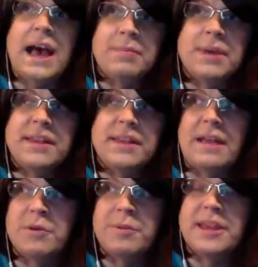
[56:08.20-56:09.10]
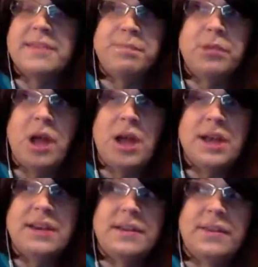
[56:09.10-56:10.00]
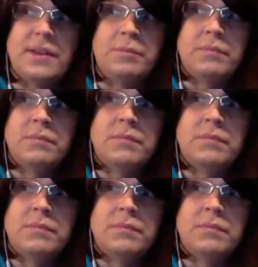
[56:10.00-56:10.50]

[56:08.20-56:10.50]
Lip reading: because everybody's blind to them.